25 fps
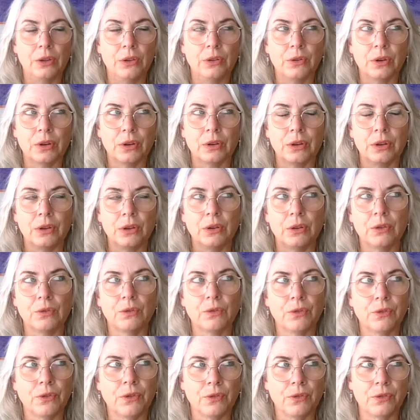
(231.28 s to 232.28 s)
you
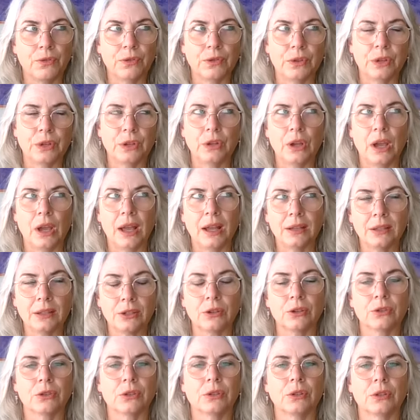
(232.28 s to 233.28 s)
can
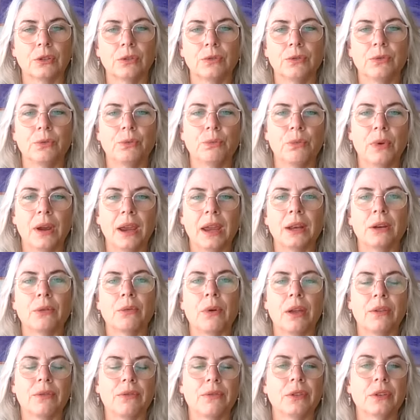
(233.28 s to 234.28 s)
ask yourself, where
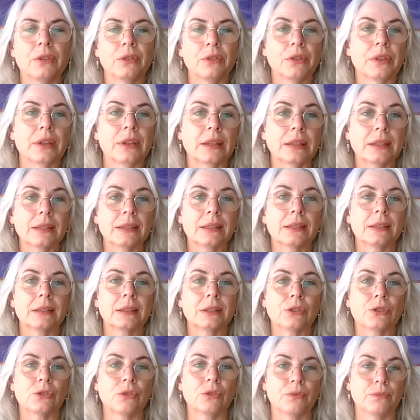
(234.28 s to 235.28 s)
do I feel
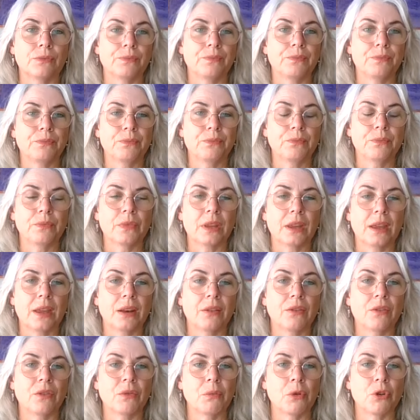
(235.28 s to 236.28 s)
this
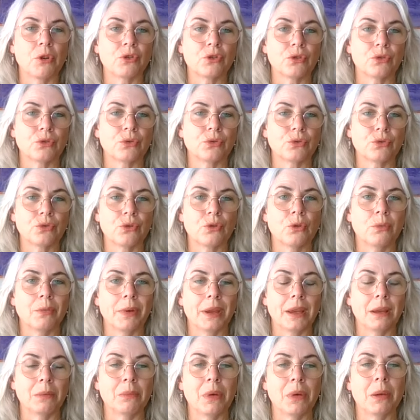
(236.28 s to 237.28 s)
kind of emotional
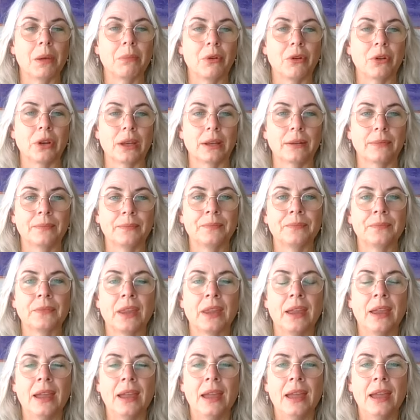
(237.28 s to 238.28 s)
trauma in my body?
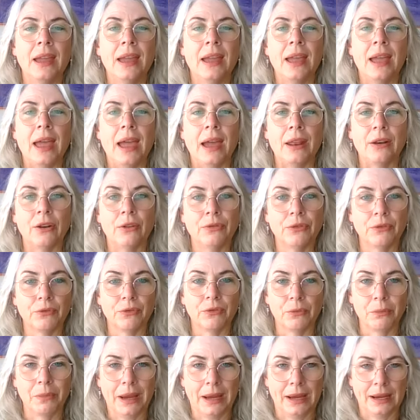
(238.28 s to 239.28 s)
And often
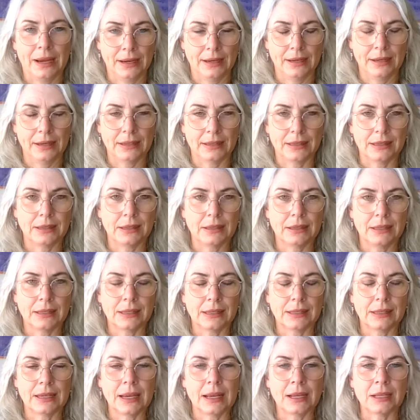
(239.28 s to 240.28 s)
for me, it
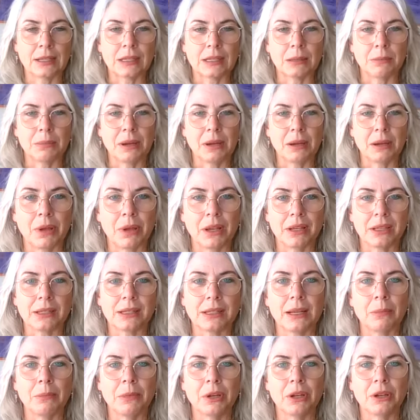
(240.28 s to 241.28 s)
tends in my
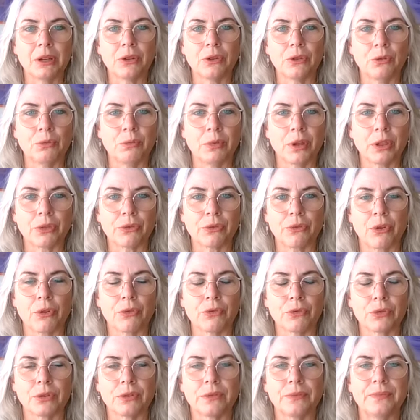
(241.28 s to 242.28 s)
stomach or my
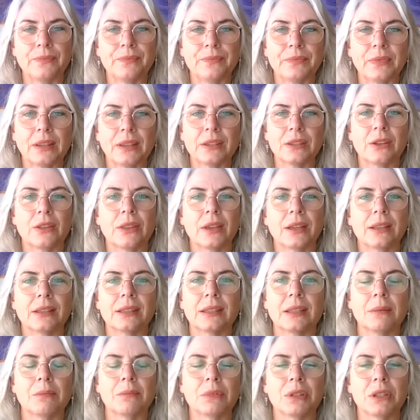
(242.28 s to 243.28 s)
throat. So that
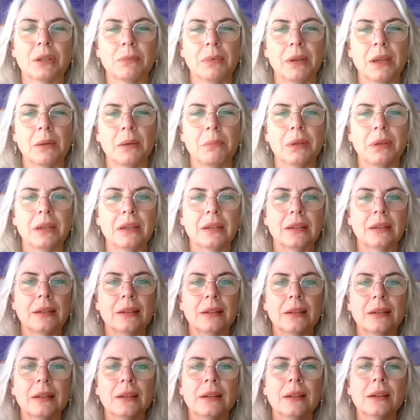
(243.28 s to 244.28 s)
seems to be a big
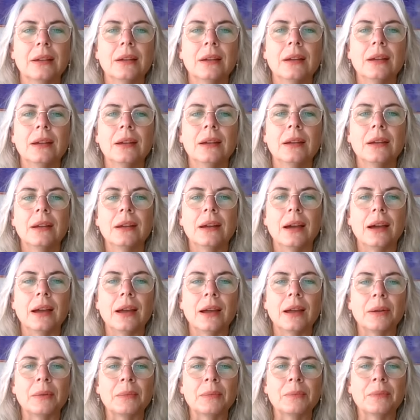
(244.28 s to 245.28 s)

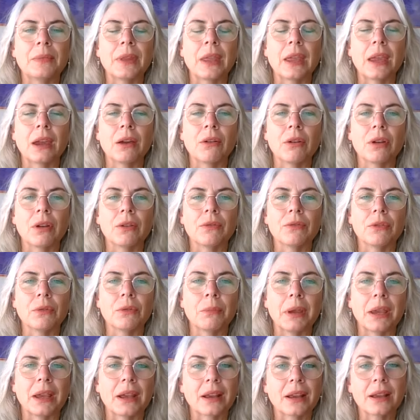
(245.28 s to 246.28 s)
area for
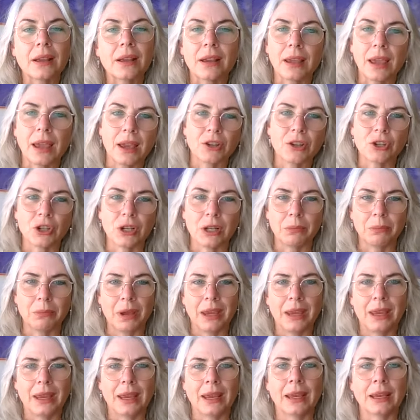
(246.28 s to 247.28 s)
me, and occasionally in
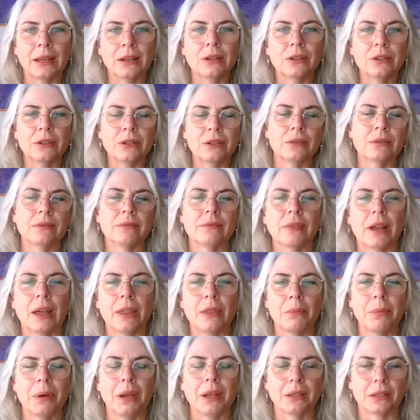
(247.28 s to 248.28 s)
my head and
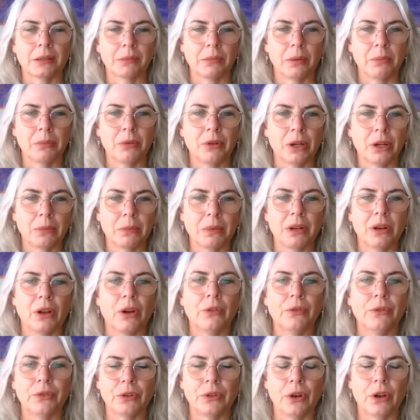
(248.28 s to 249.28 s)
other parts of my body, but
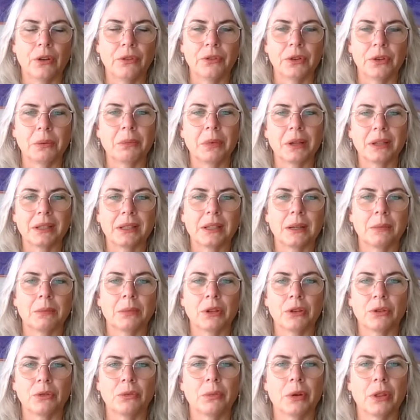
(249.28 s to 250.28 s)
often in my
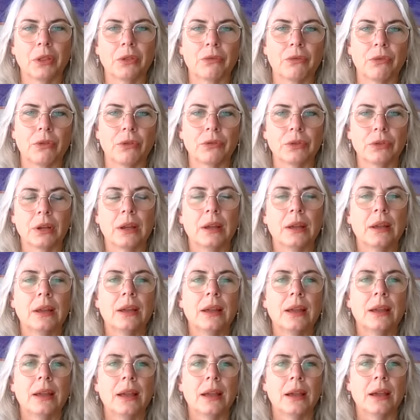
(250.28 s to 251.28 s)
stomach or my throat,
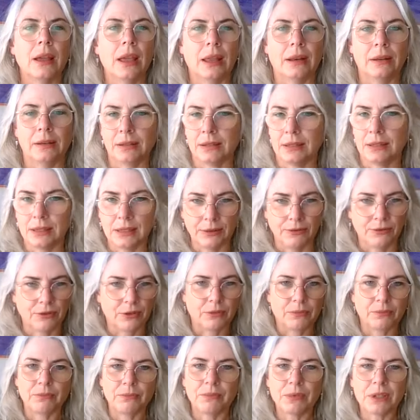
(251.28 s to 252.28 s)
and
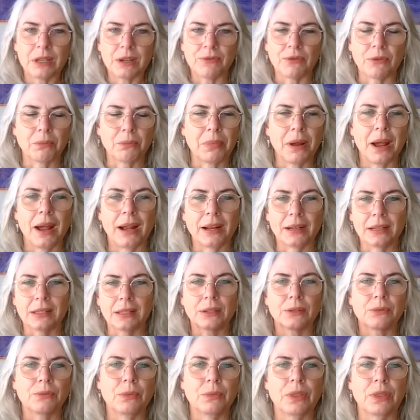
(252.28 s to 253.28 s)
different
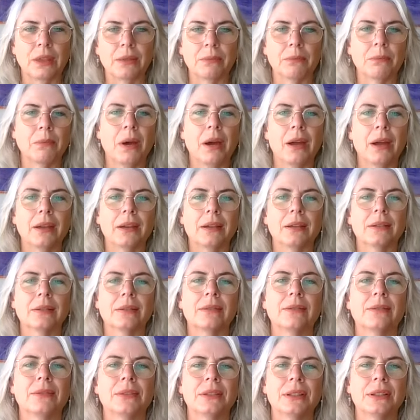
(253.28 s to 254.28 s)
parts within my
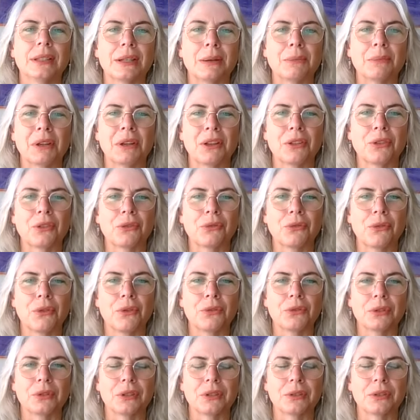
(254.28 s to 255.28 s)
stomach and
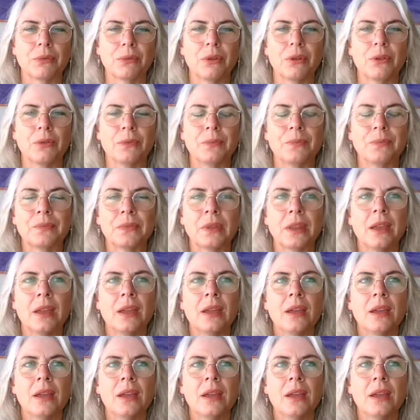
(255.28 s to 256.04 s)
throat as well.